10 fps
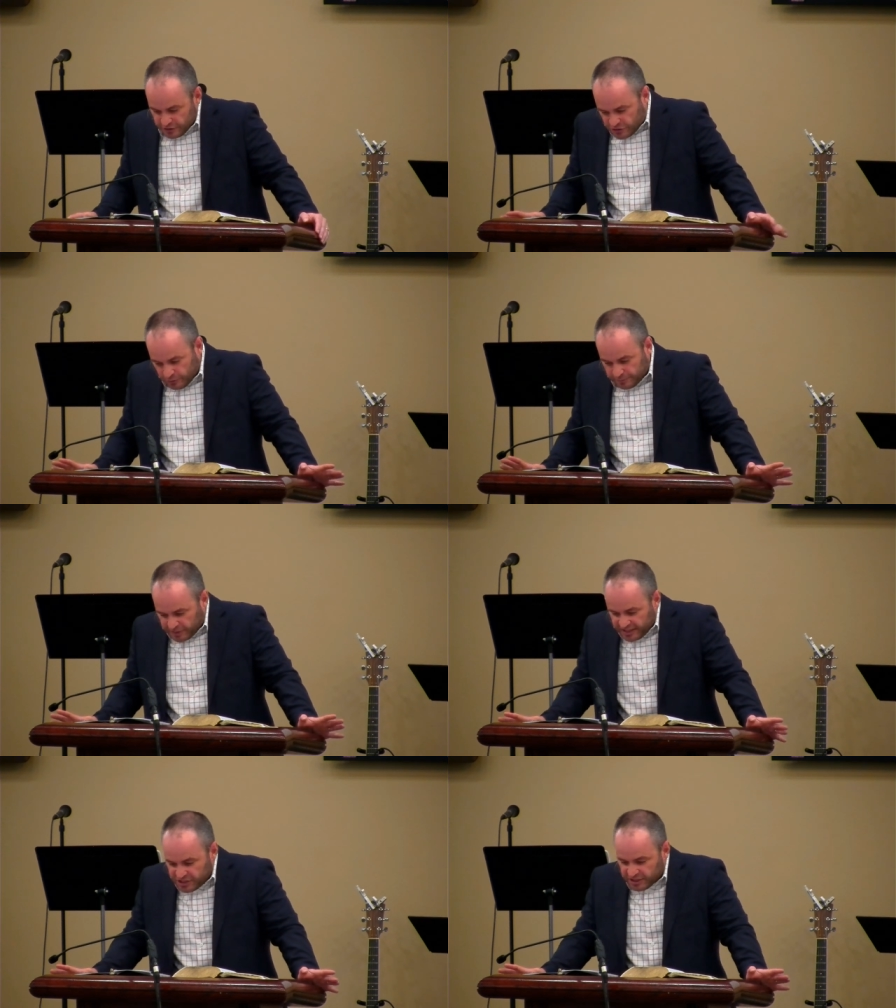So, in
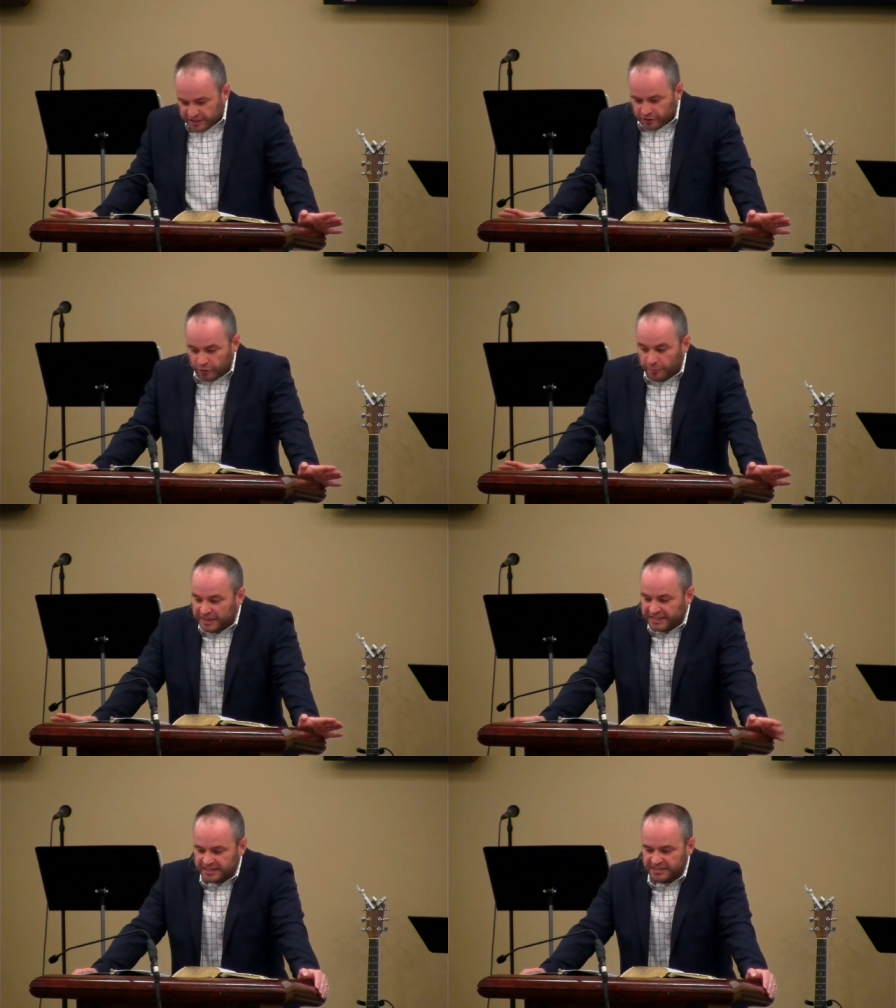pledging their
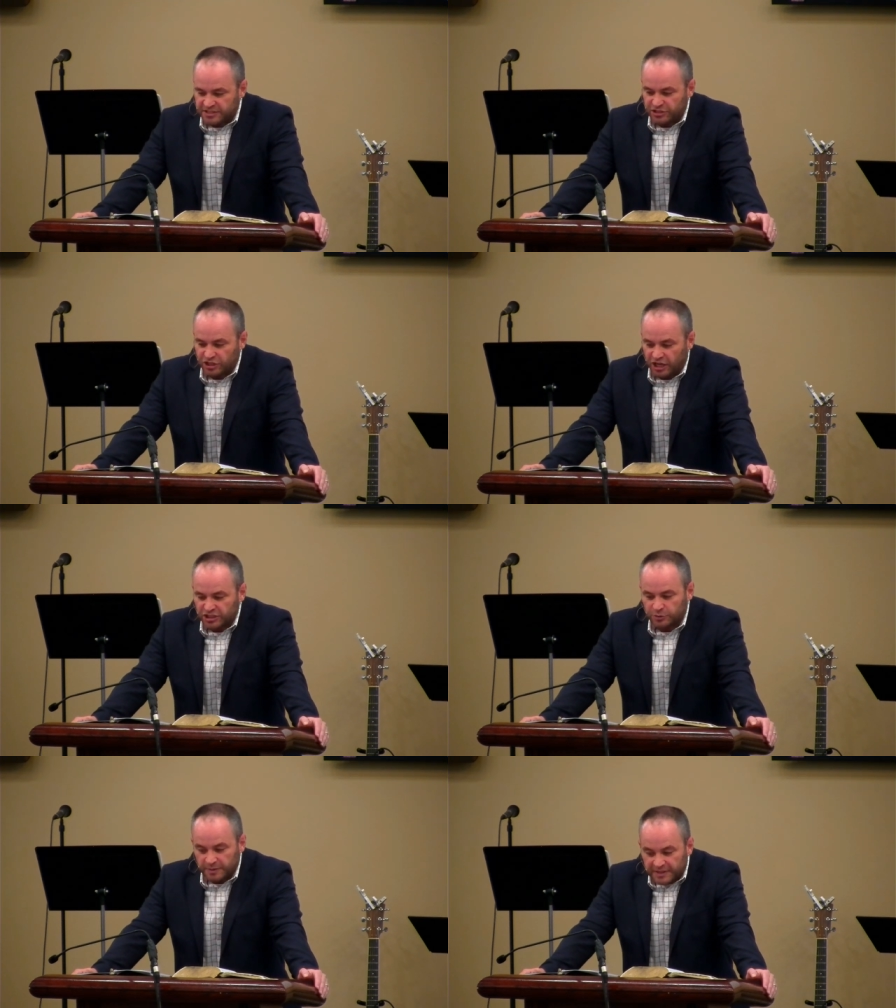obedience to Joshua,